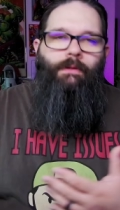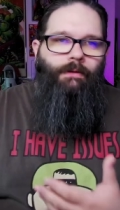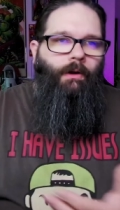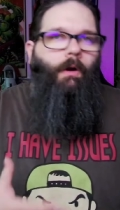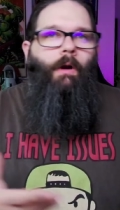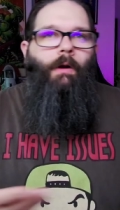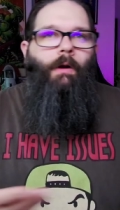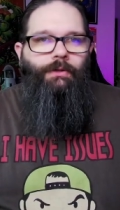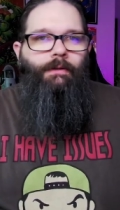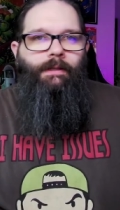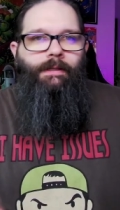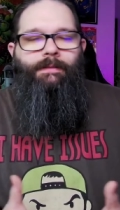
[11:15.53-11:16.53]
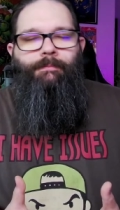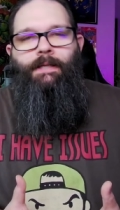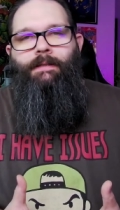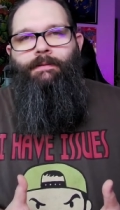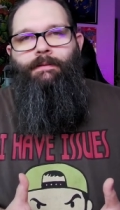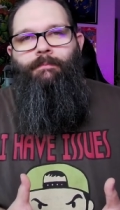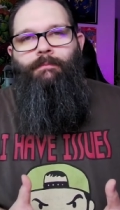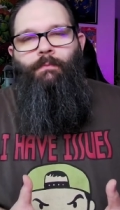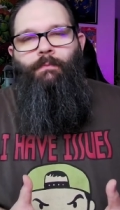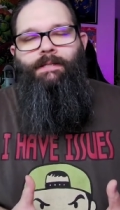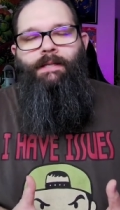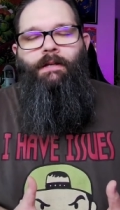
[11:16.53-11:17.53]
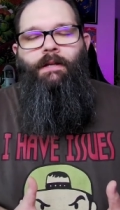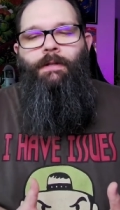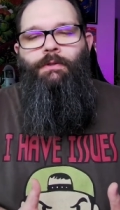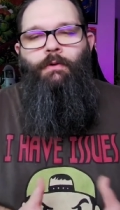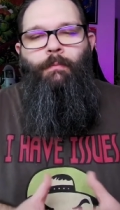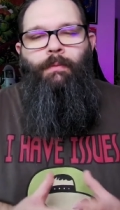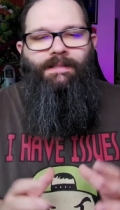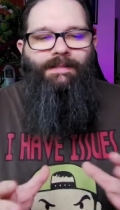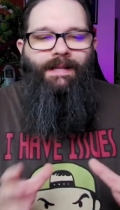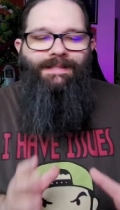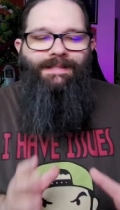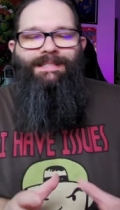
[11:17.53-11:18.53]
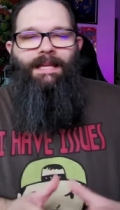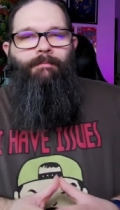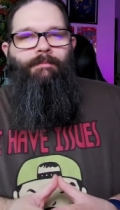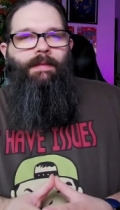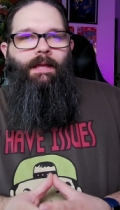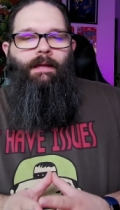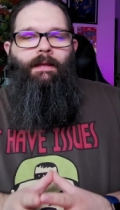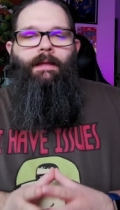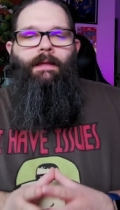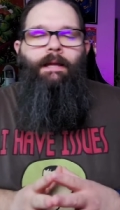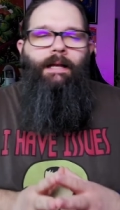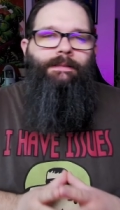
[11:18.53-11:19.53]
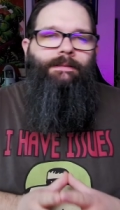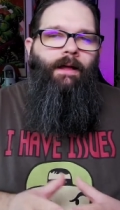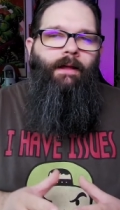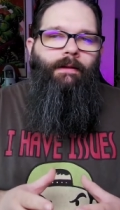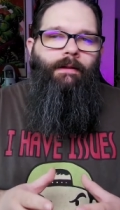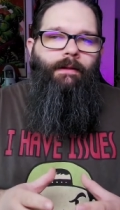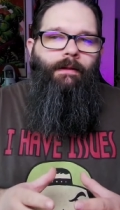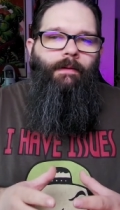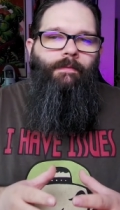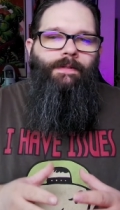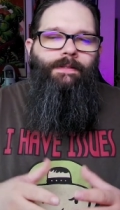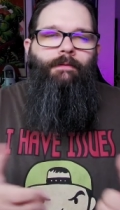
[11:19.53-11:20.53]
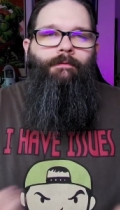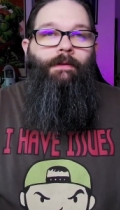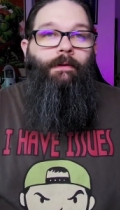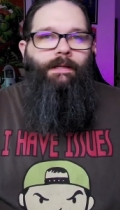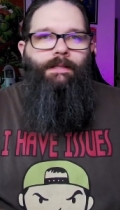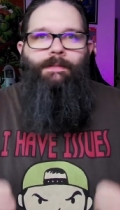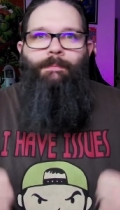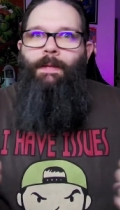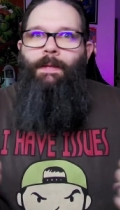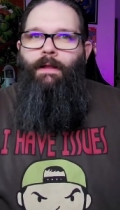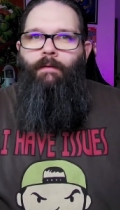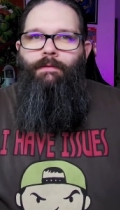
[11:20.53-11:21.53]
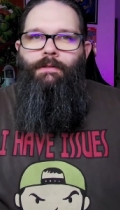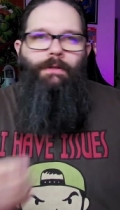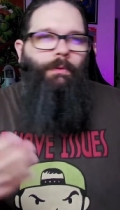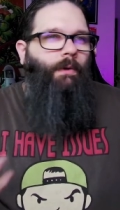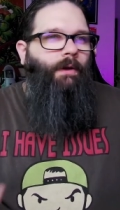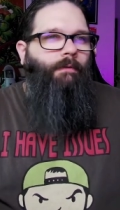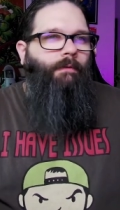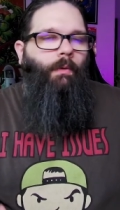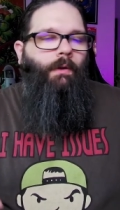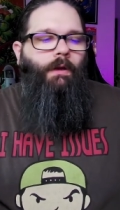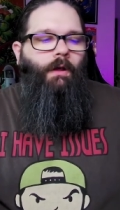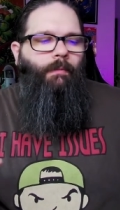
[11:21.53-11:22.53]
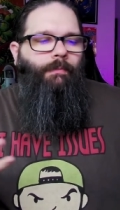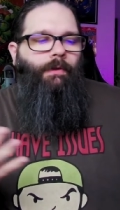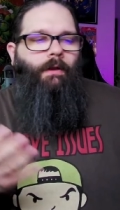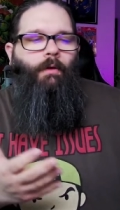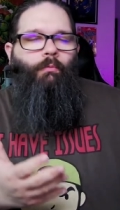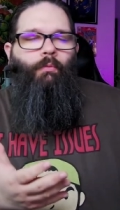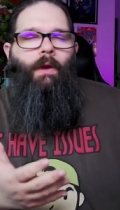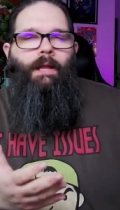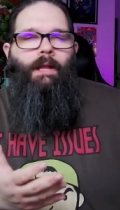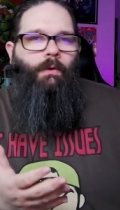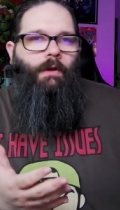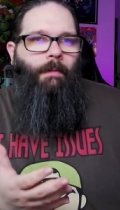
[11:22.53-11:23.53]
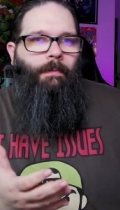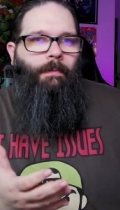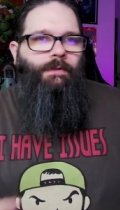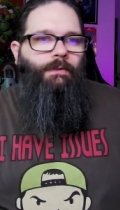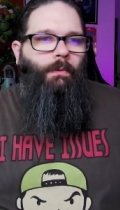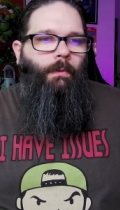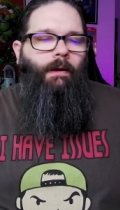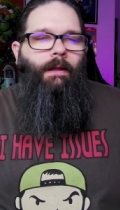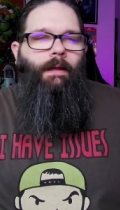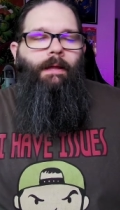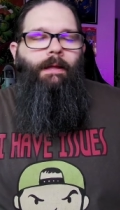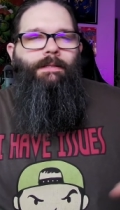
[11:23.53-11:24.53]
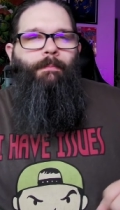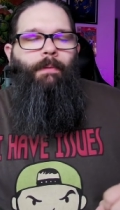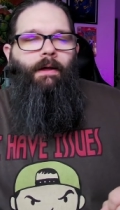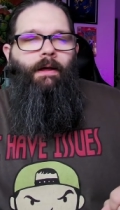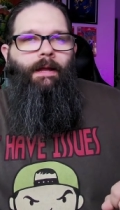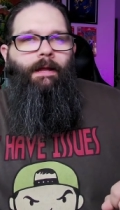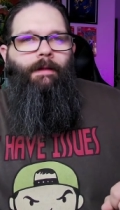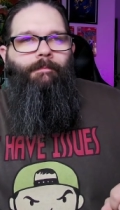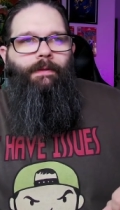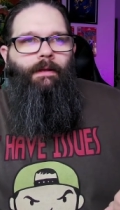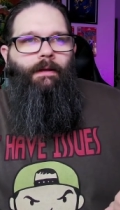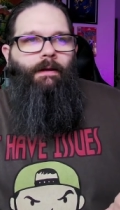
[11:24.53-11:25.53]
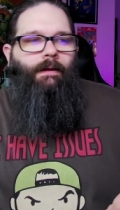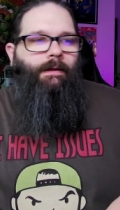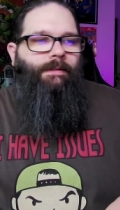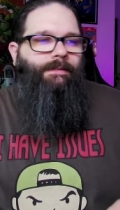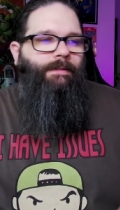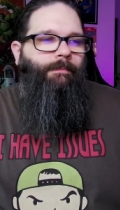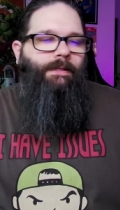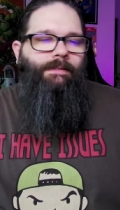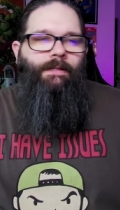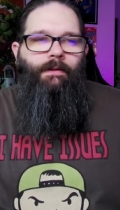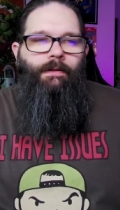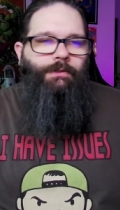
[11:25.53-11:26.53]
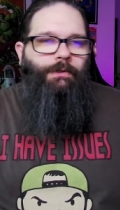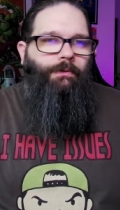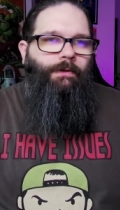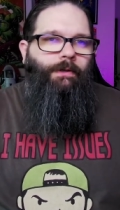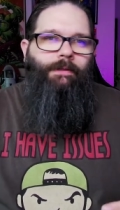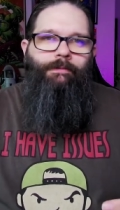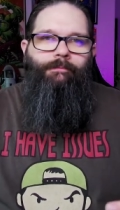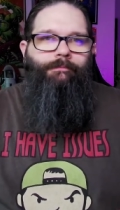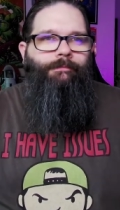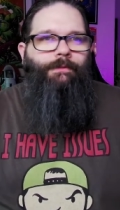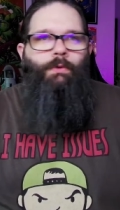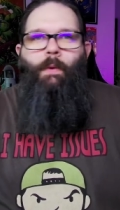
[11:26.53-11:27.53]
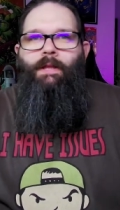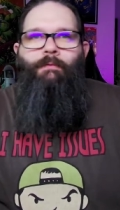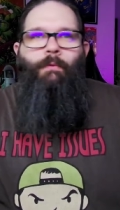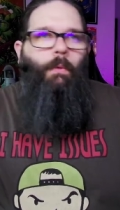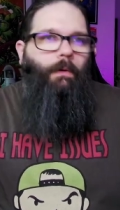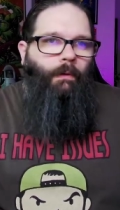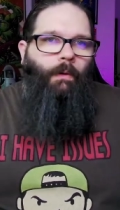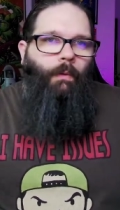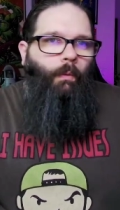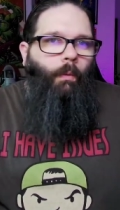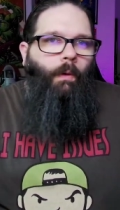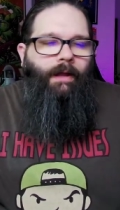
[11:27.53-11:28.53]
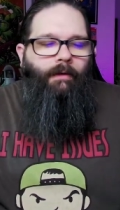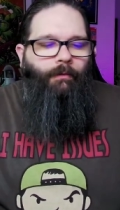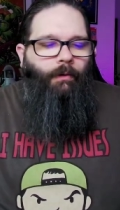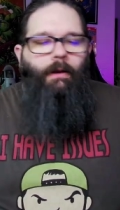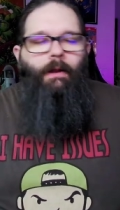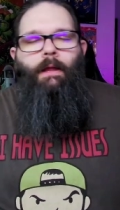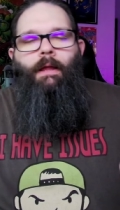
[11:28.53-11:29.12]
There are certainly some some ways that could be true, but it's not the same thing. It's not civilians, people off the street, whatever you want to call them. They're not running into a comic book store to buy uh, something is killing our children 24 or whatever